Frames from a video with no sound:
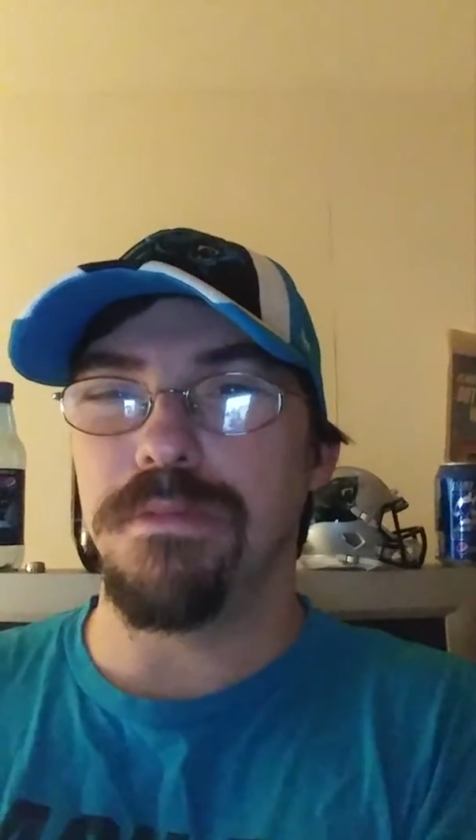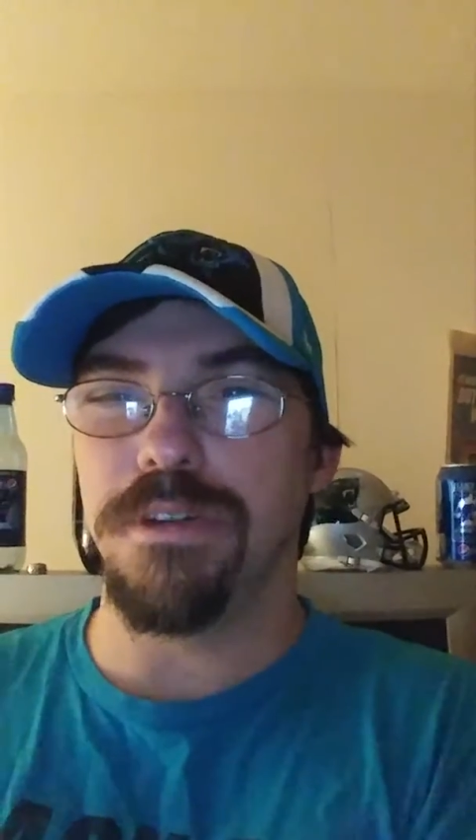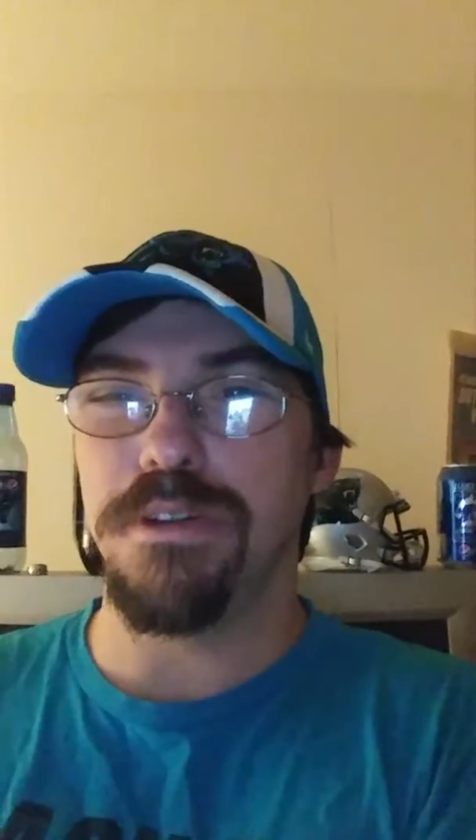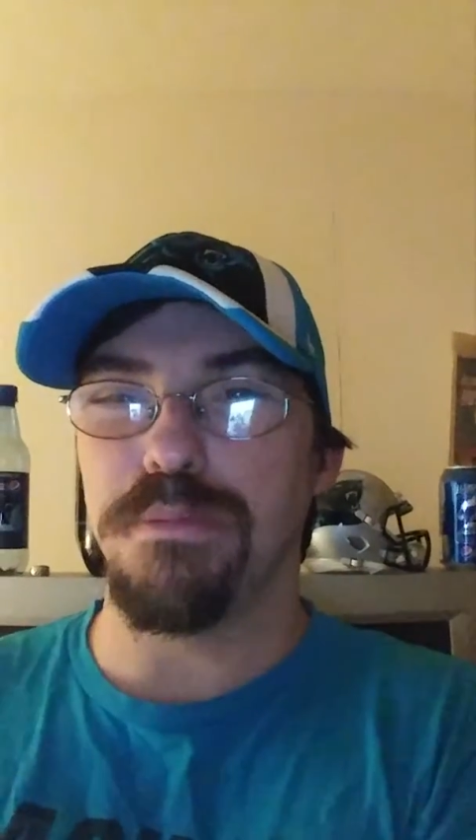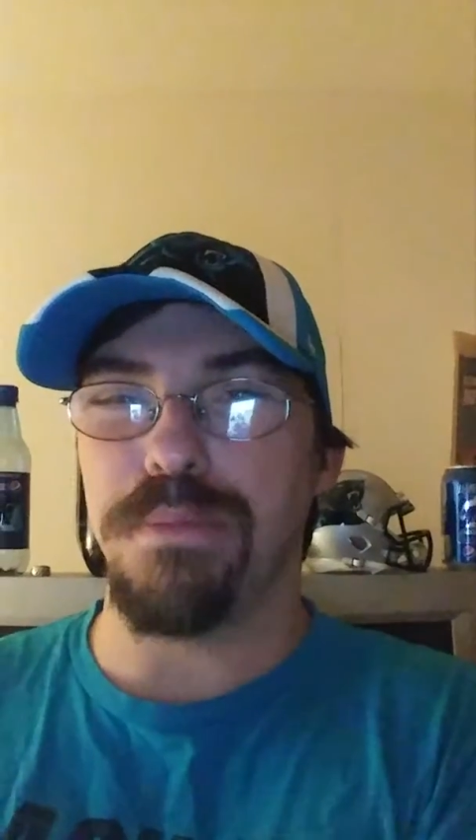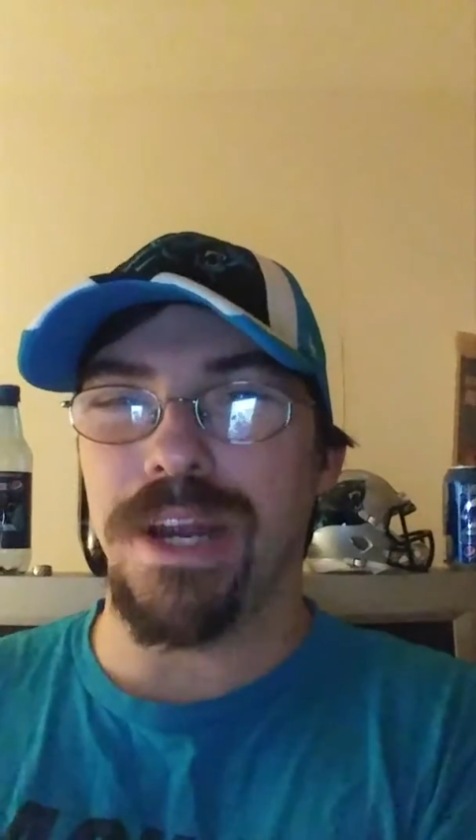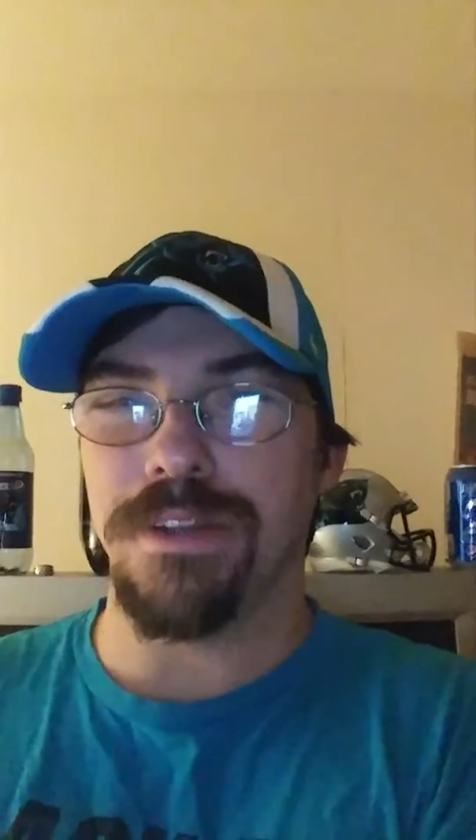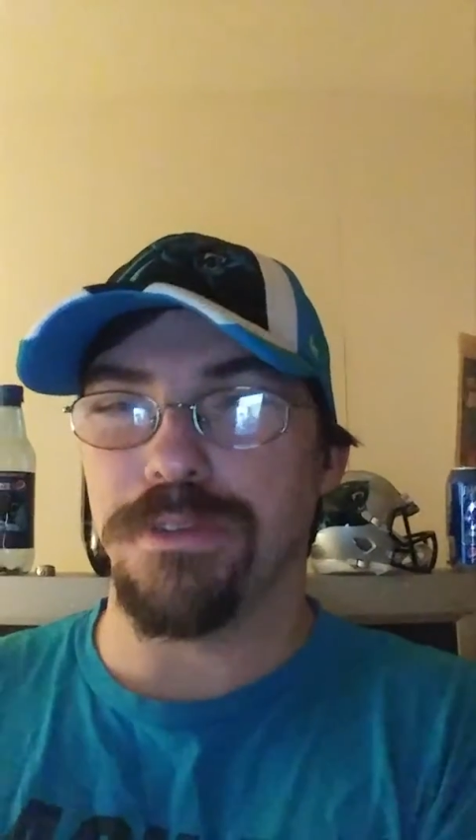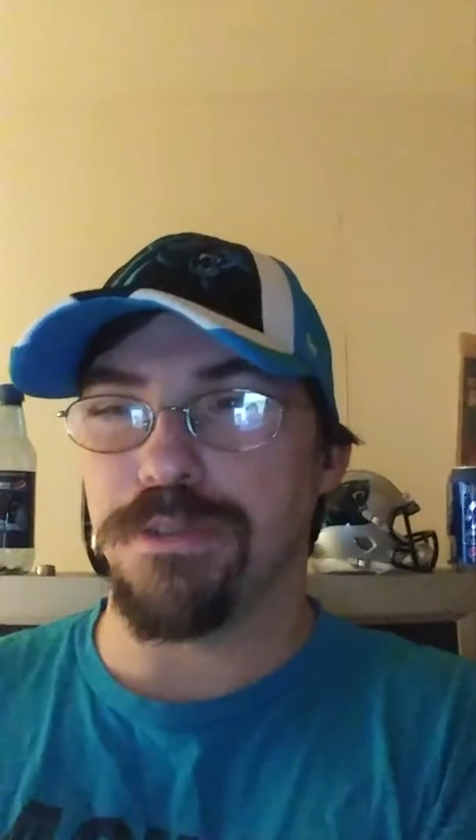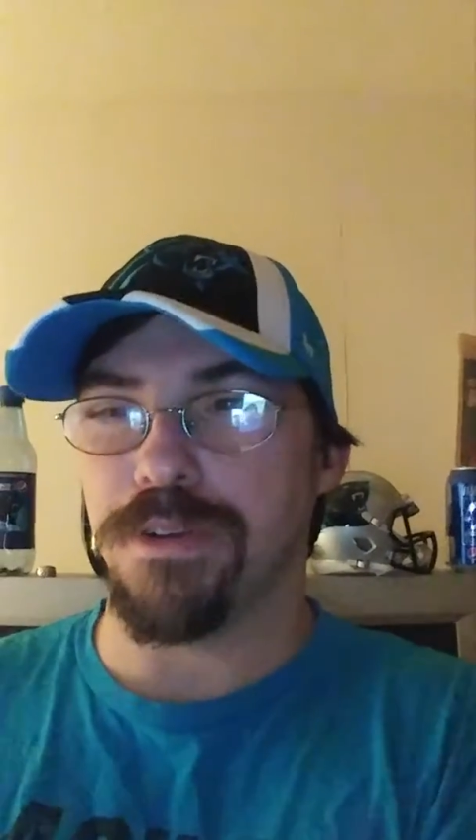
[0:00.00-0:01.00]
new
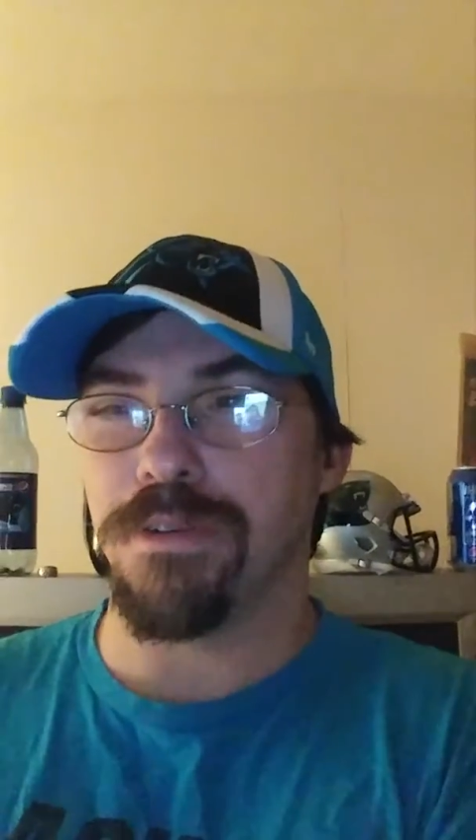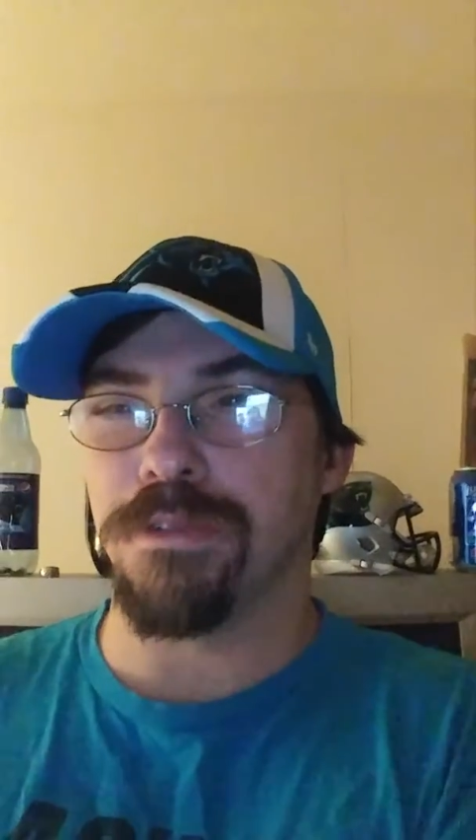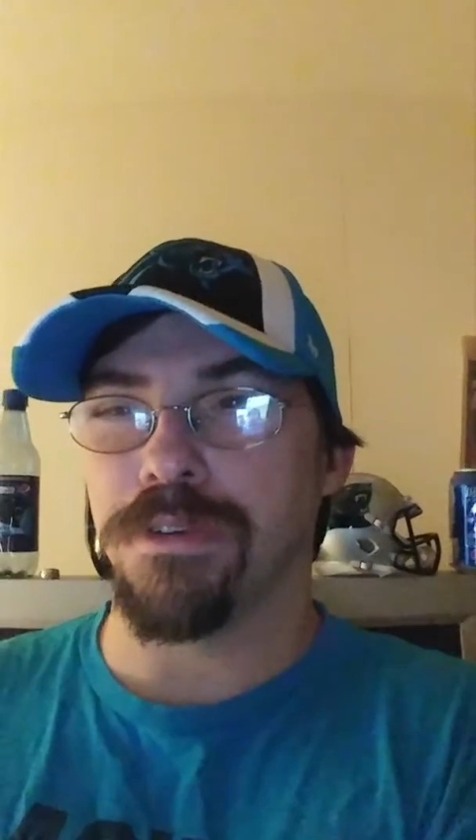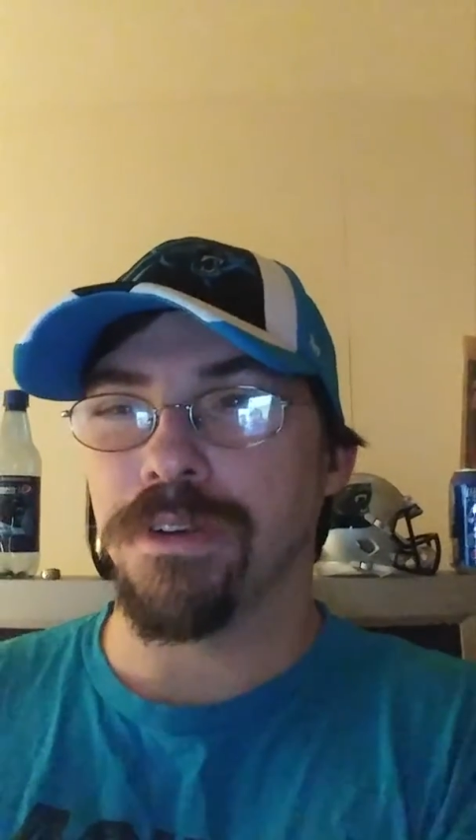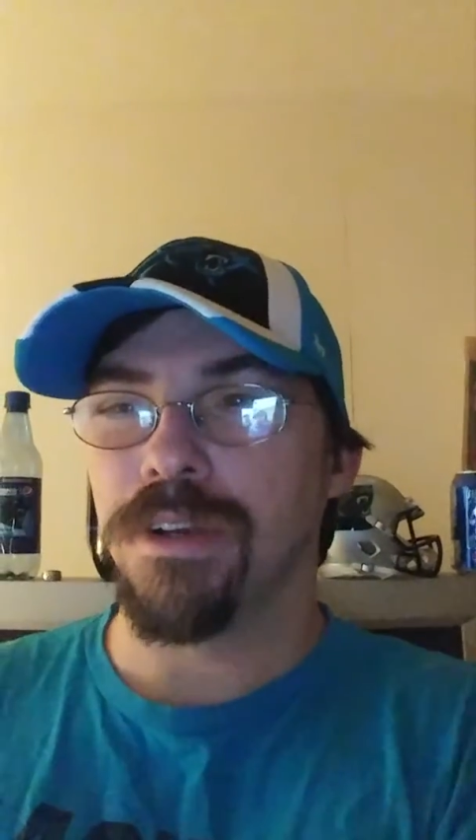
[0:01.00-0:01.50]
Panthers owner,